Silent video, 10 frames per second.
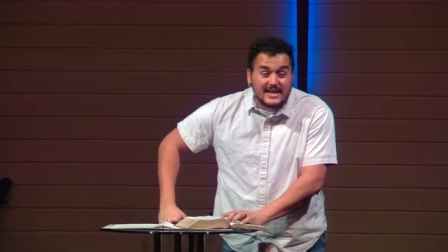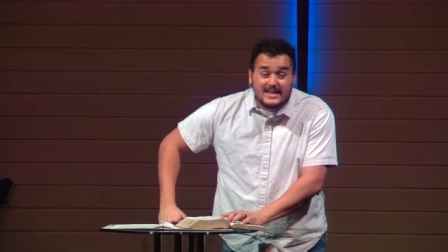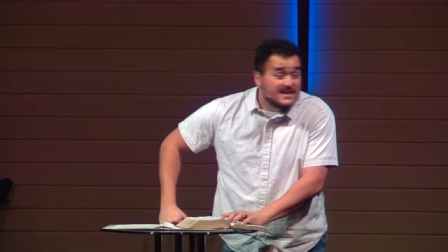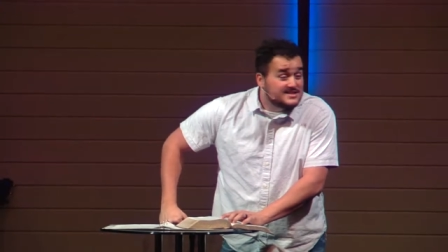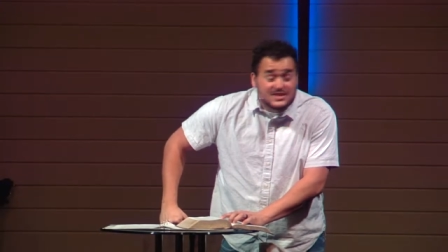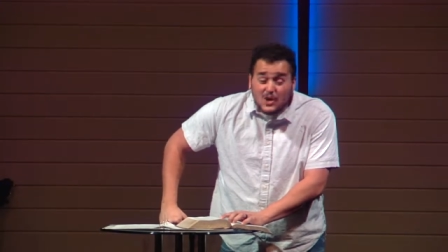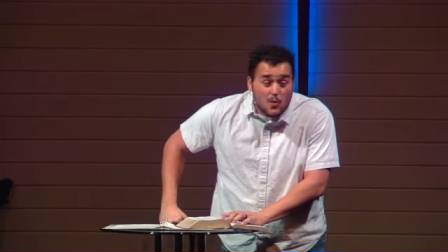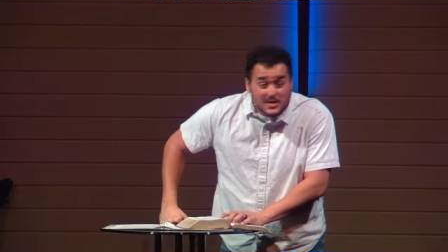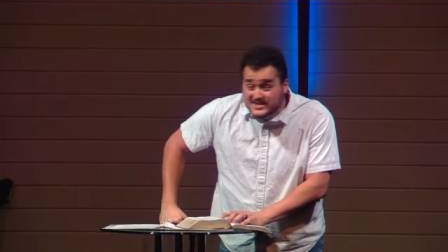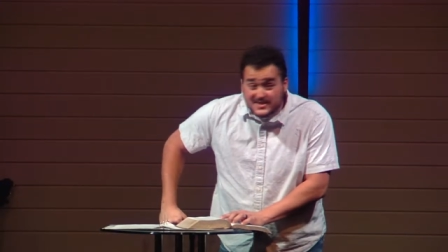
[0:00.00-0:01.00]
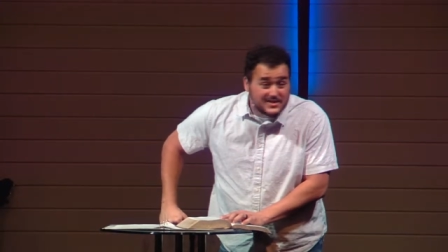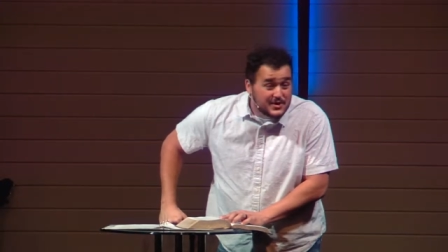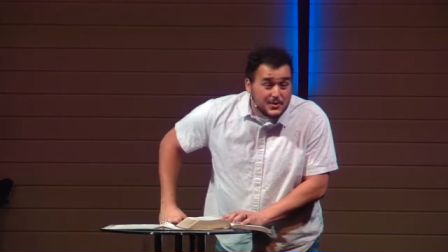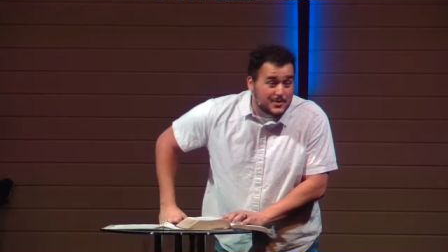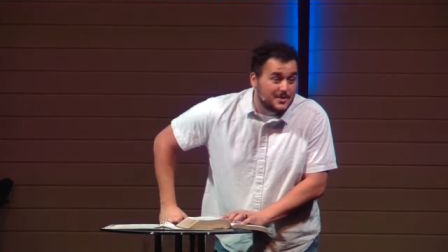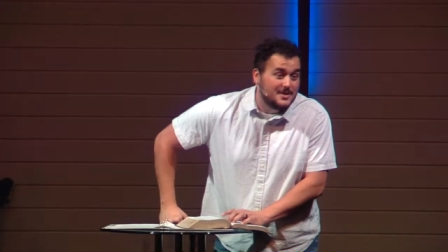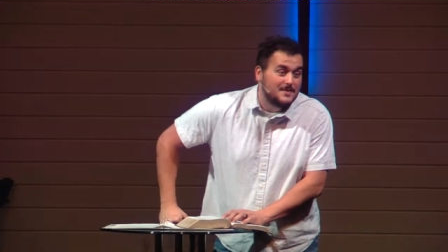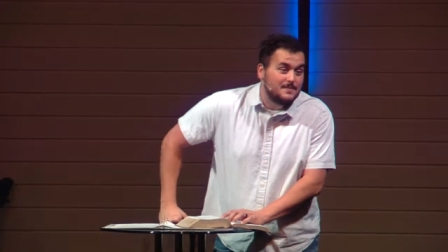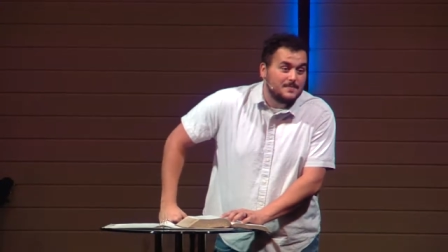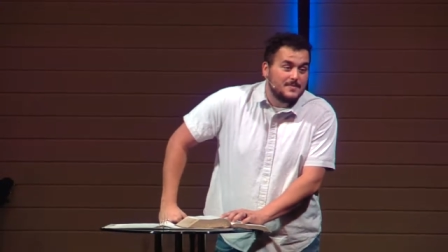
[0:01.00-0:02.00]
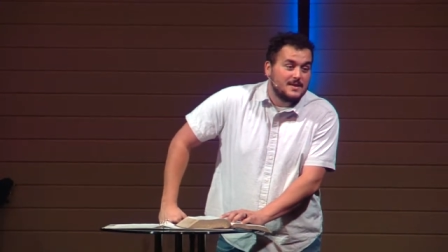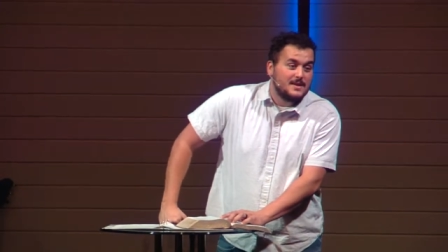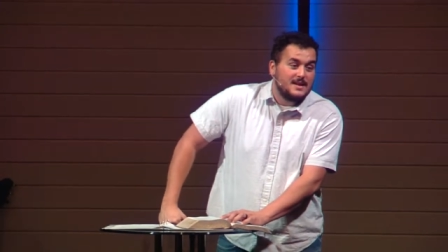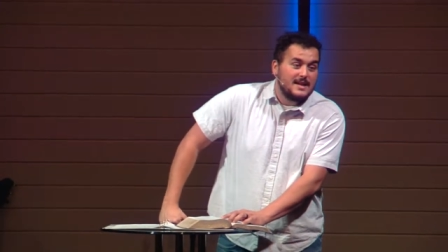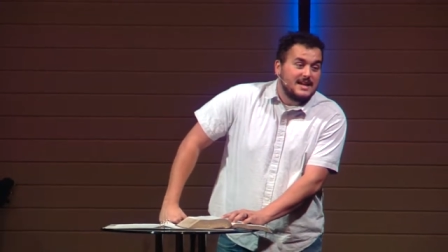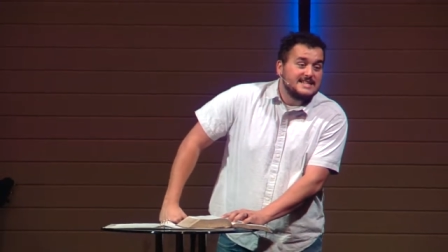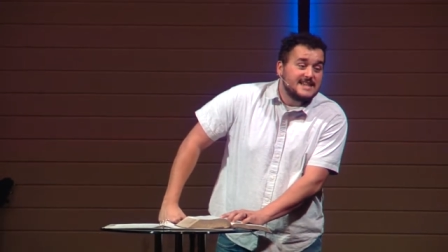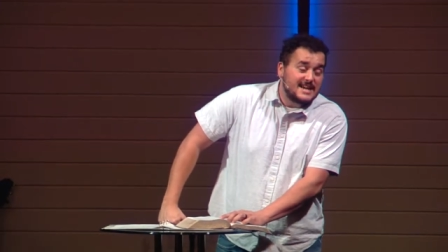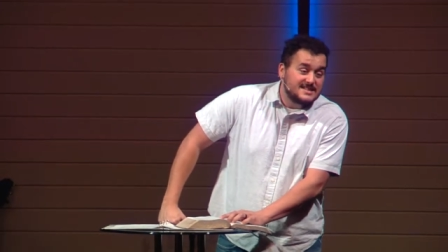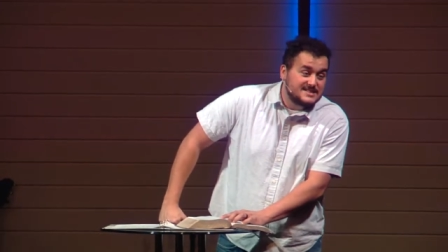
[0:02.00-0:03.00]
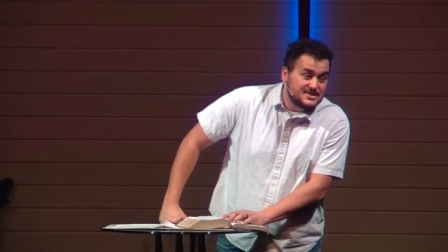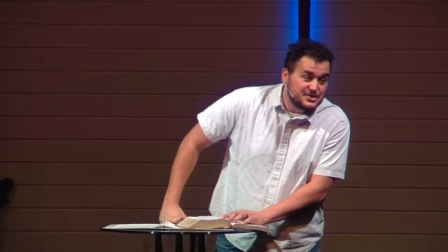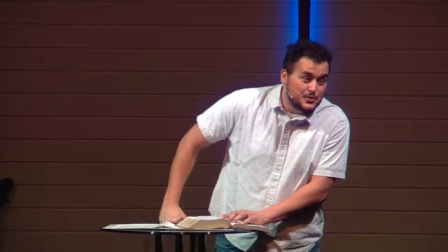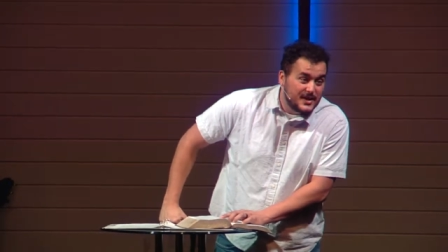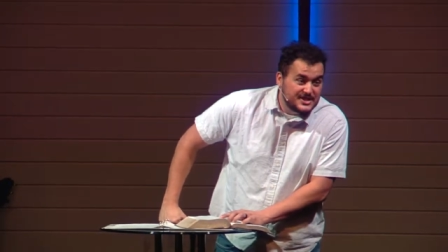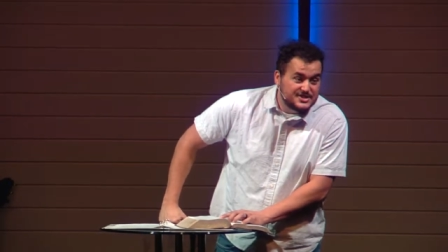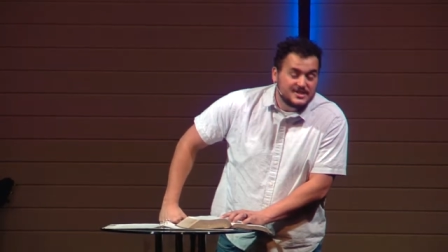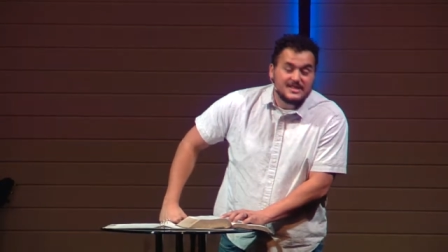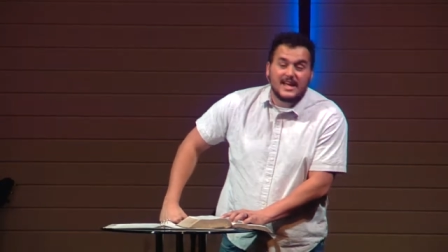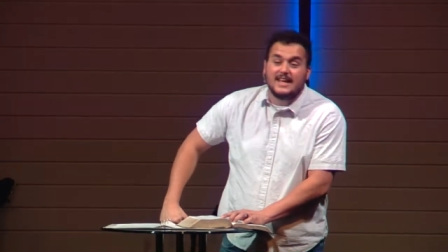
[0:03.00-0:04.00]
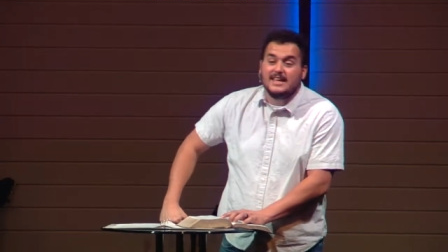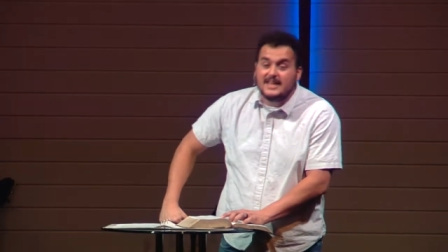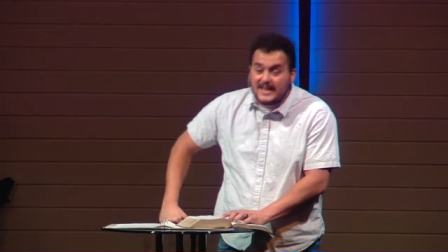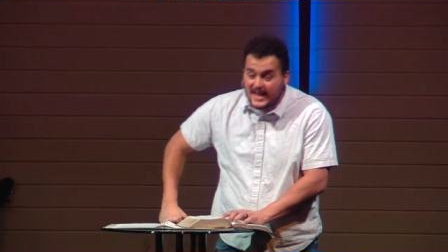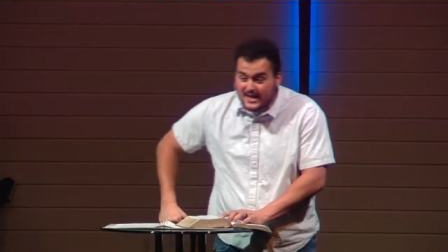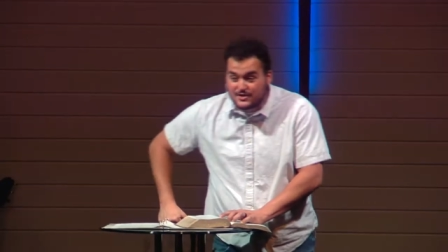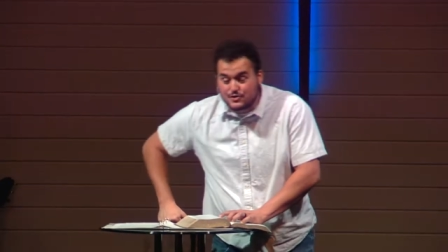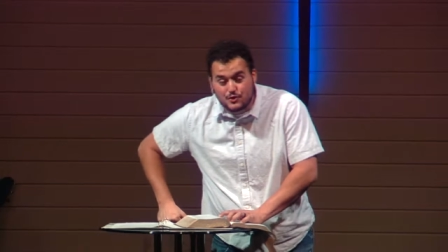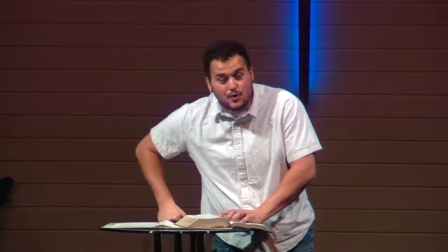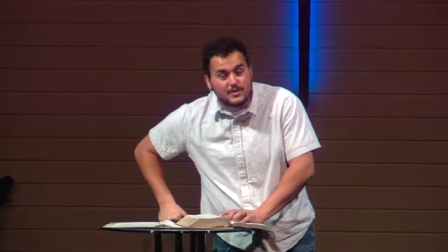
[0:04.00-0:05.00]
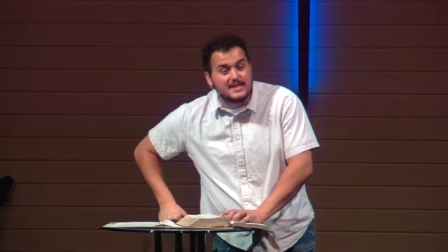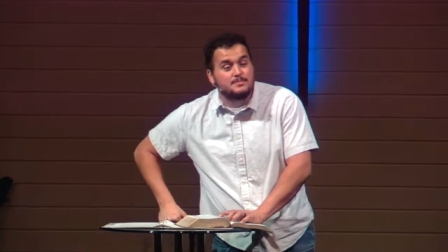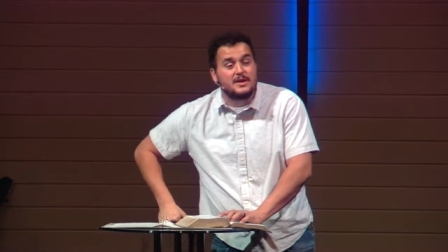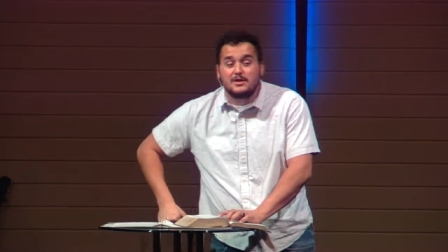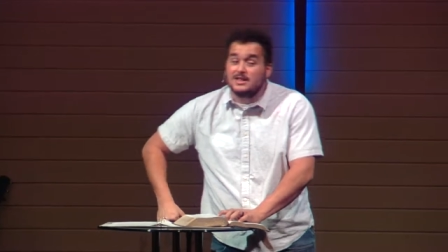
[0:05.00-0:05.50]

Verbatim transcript: He doesn't know what to do. He's got a situation that he can't control that's bigger